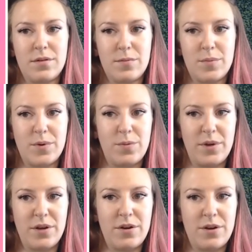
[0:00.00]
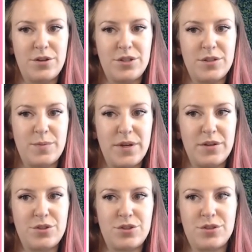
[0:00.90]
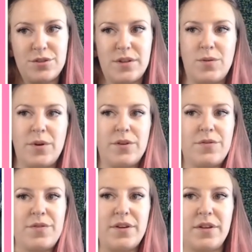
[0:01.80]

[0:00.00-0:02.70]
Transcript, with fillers: But we are just making sure that we are filling